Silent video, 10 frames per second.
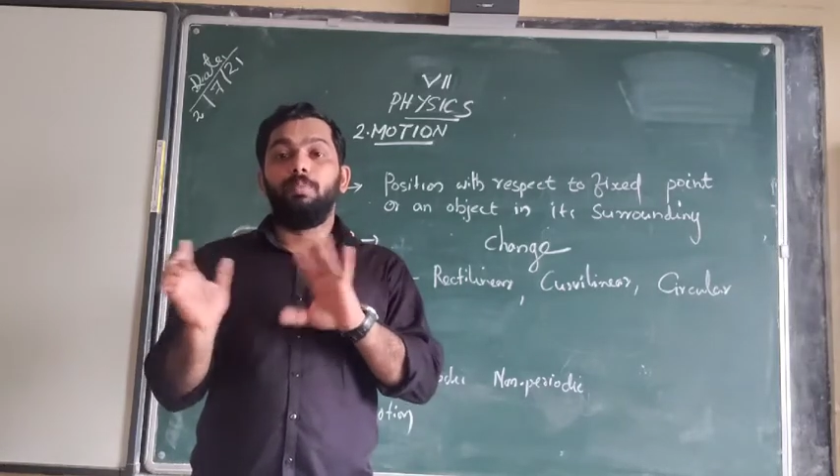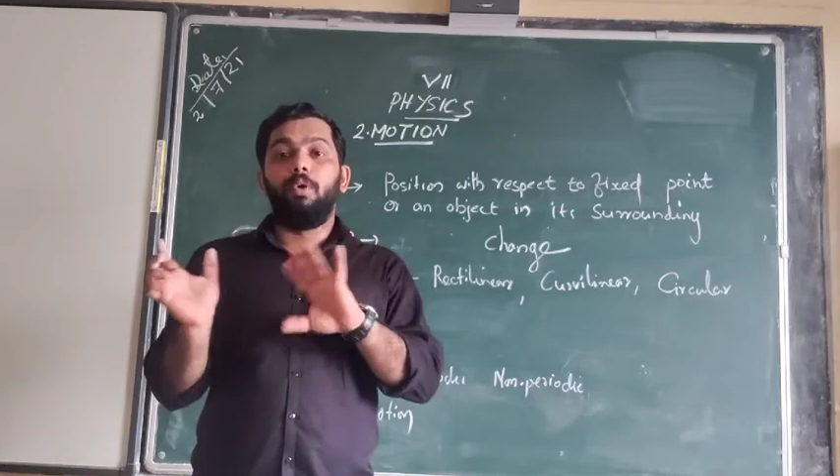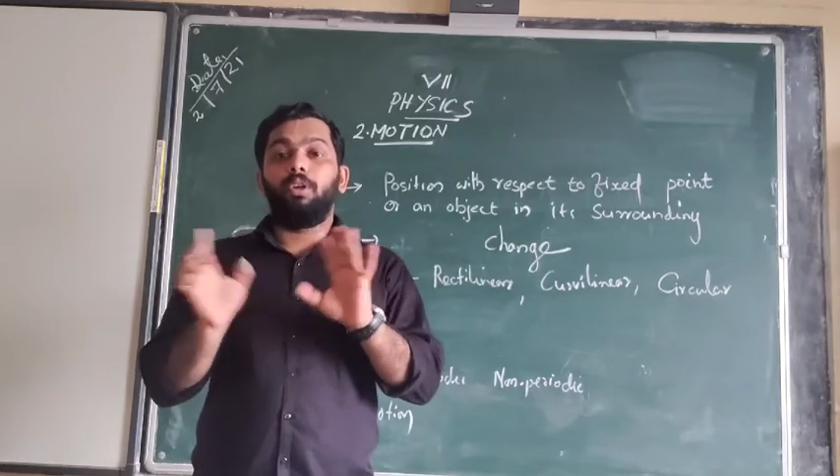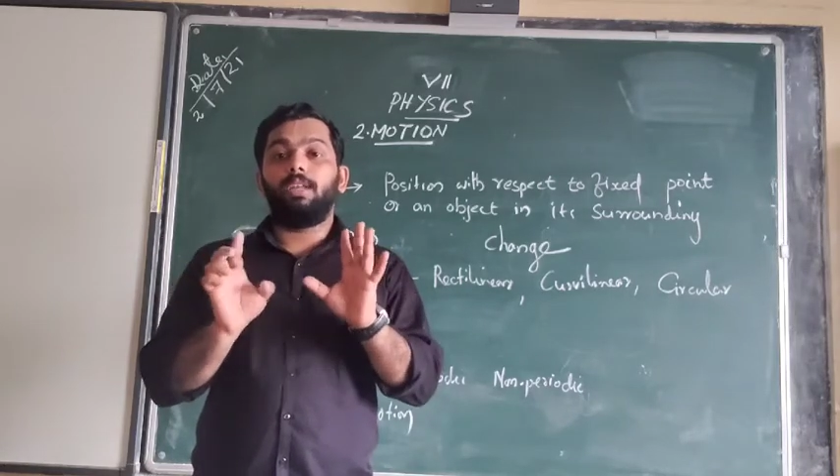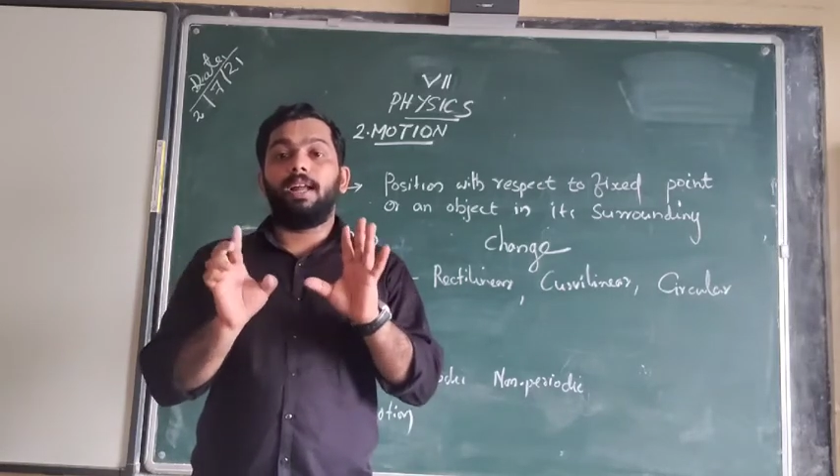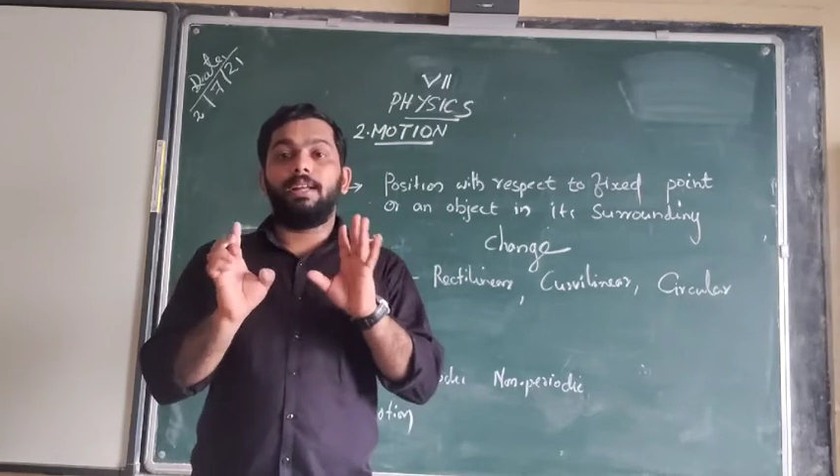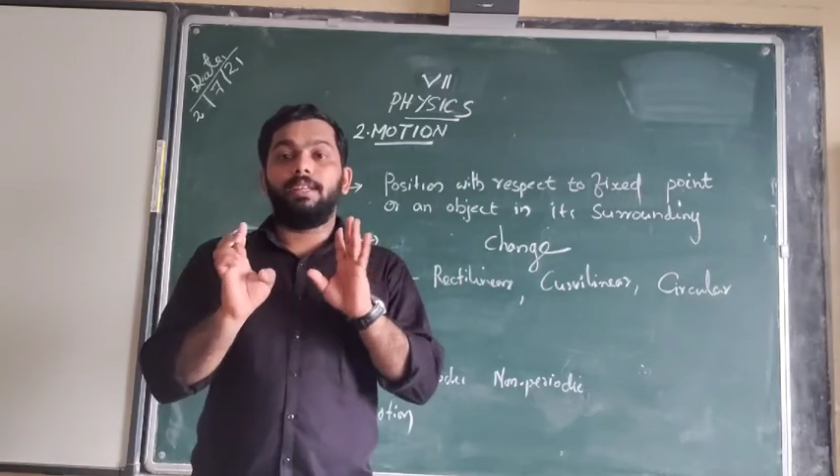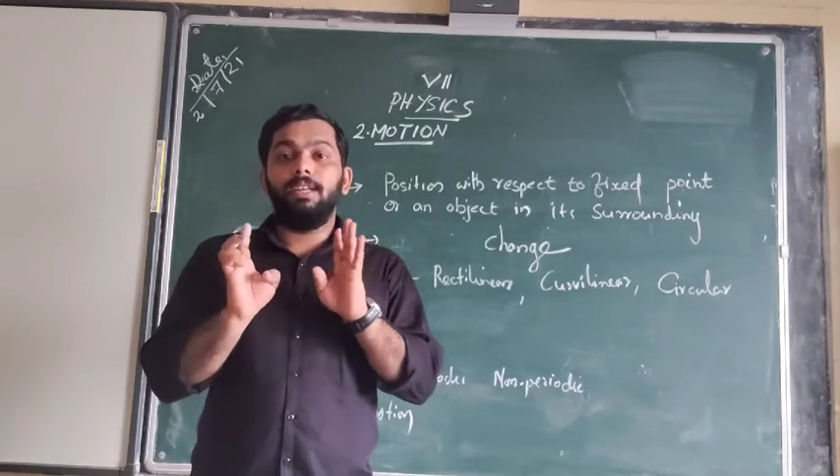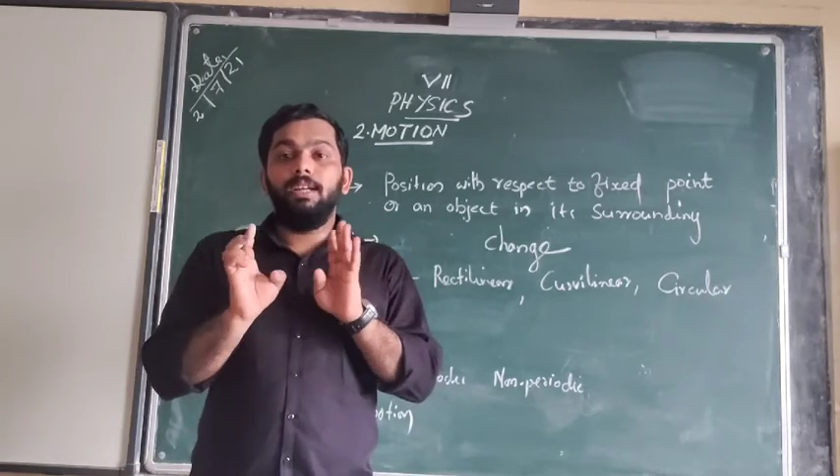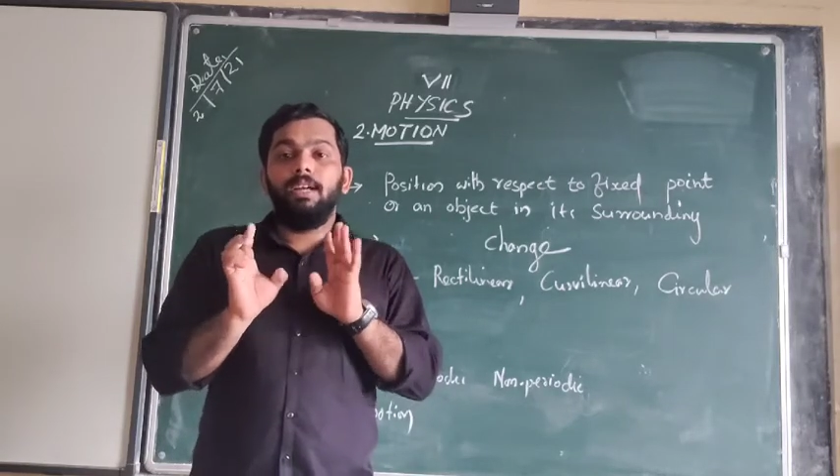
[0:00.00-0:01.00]
both are at
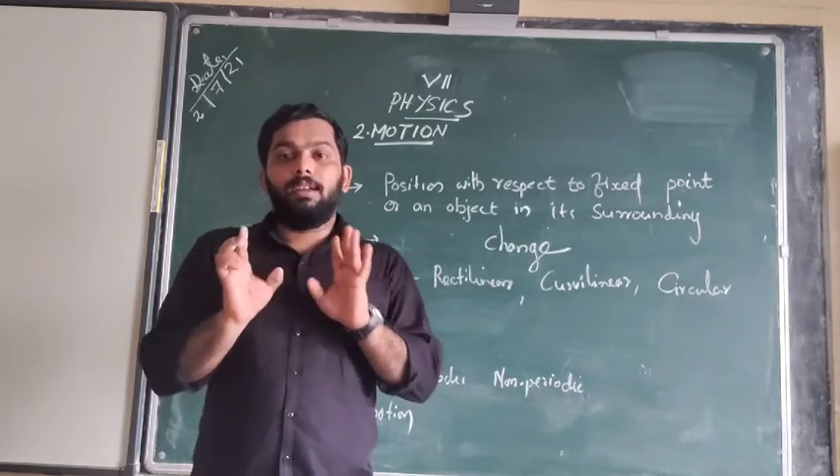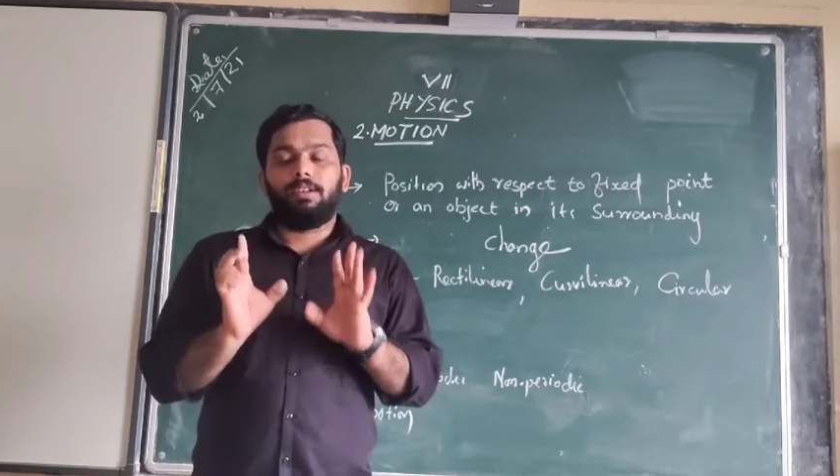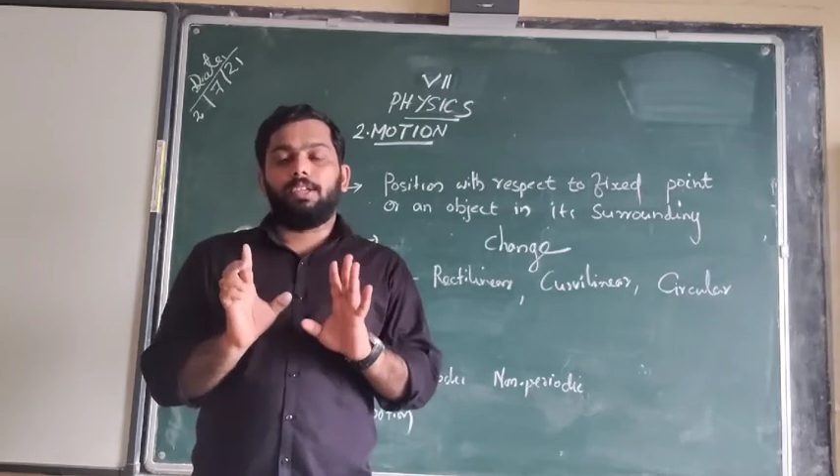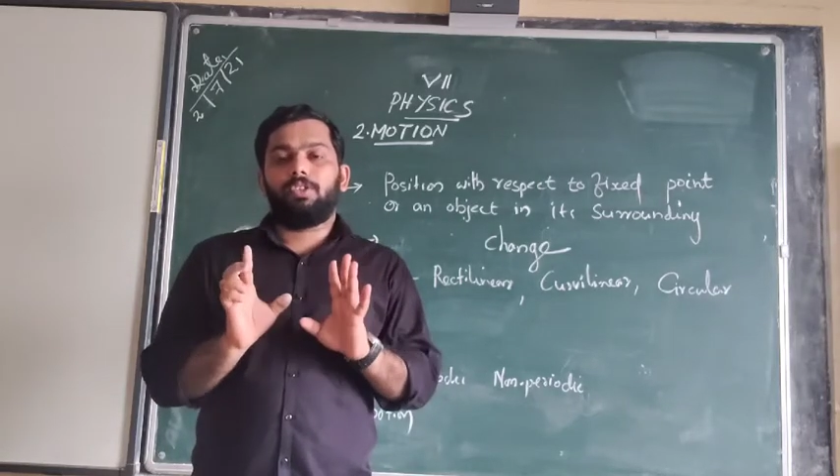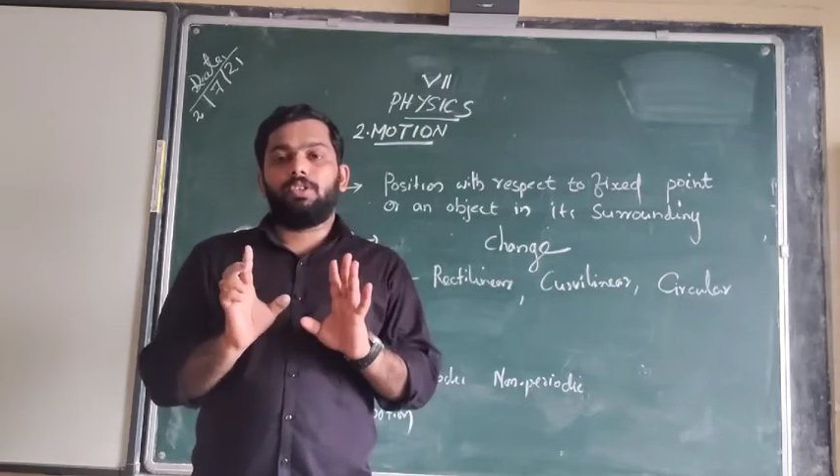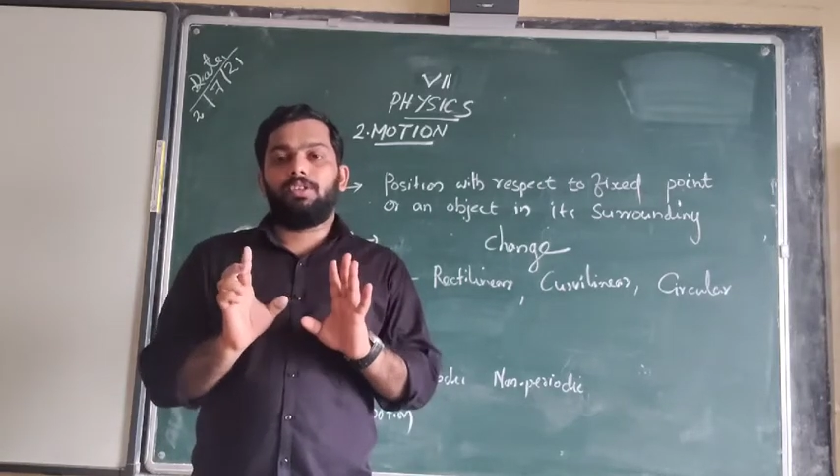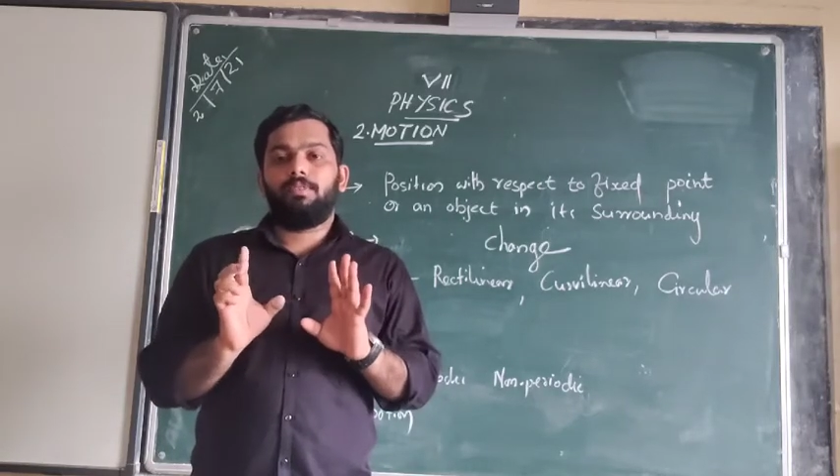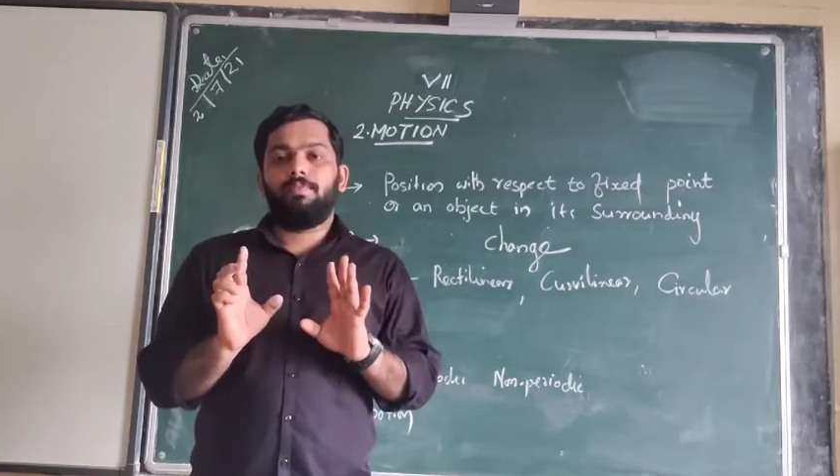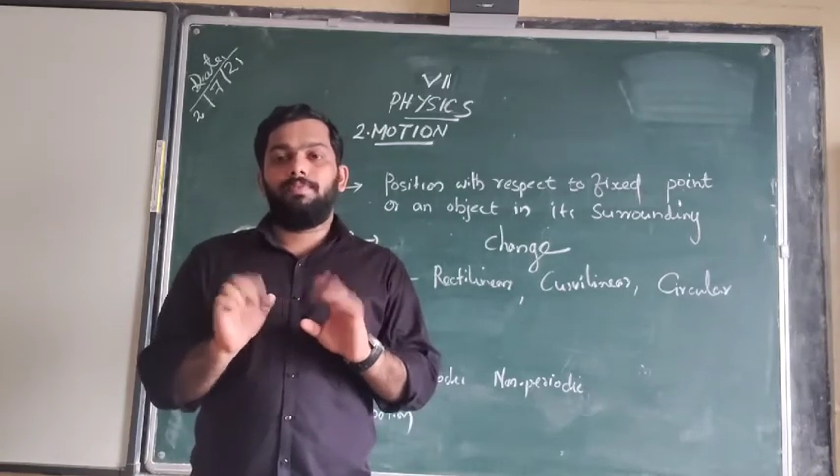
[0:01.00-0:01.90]
rest.